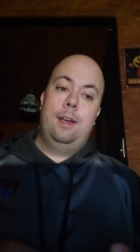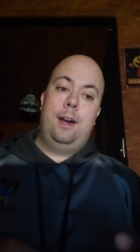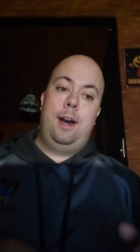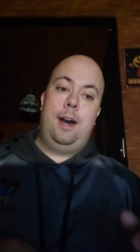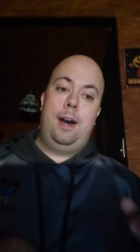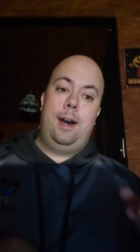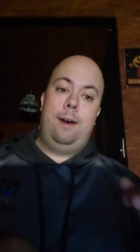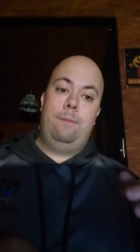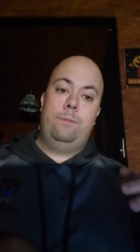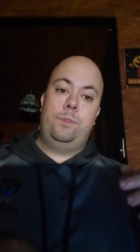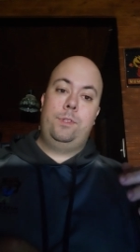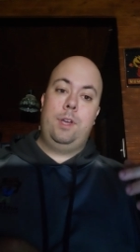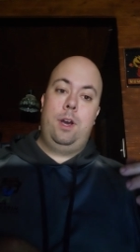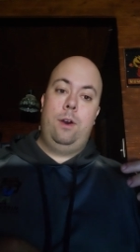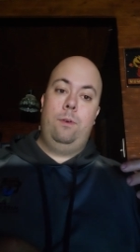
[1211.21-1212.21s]

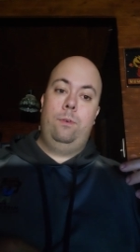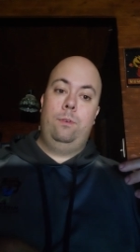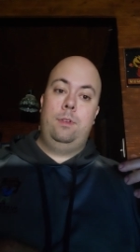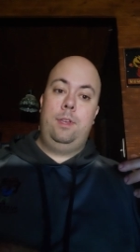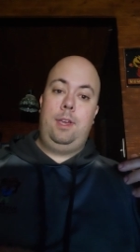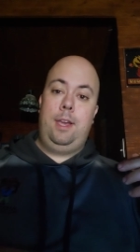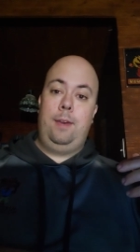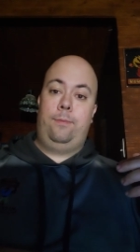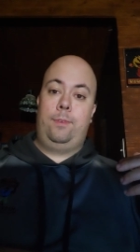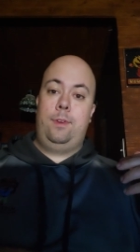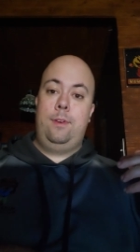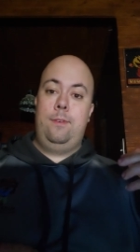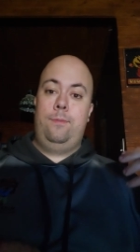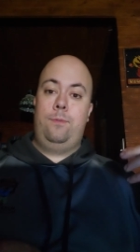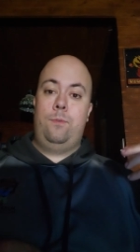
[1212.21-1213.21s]
So if
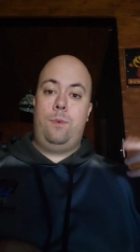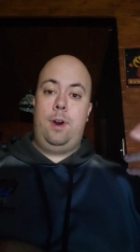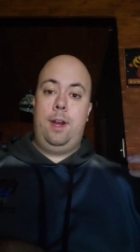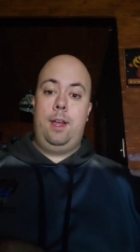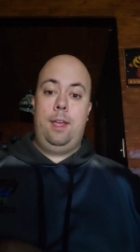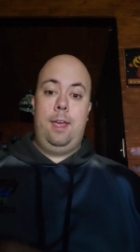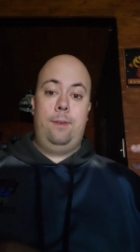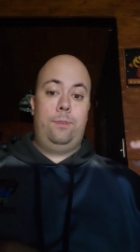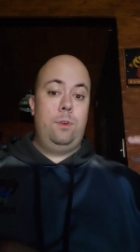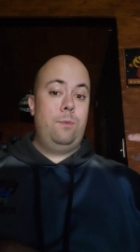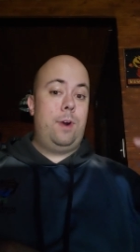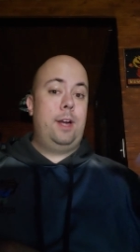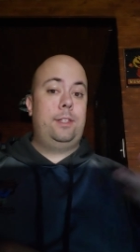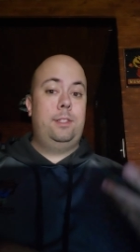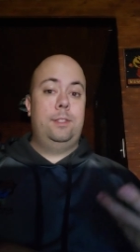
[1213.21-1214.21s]
you
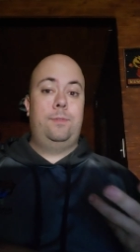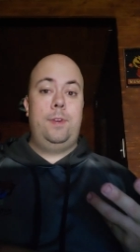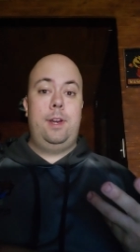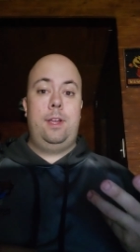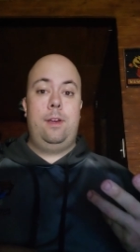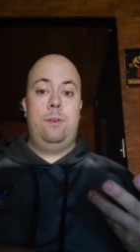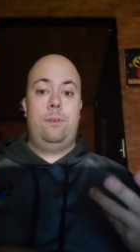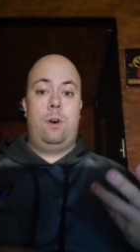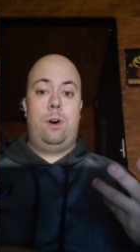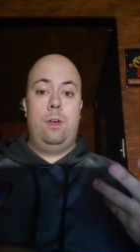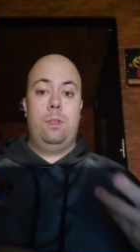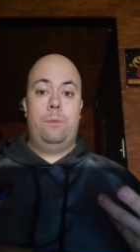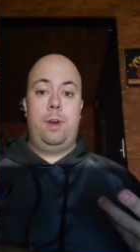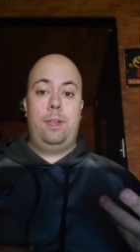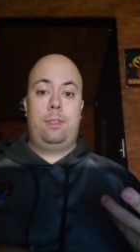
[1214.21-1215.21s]
watch this video all
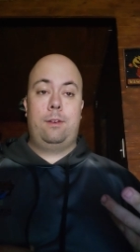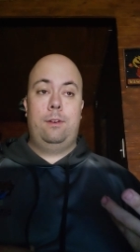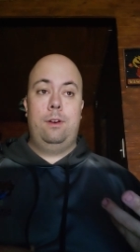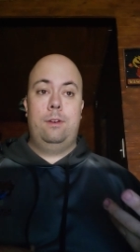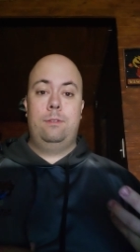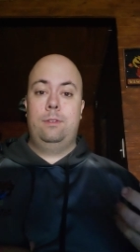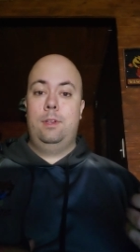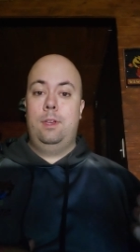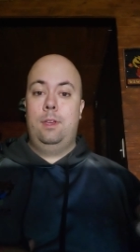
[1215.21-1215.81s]
the way through,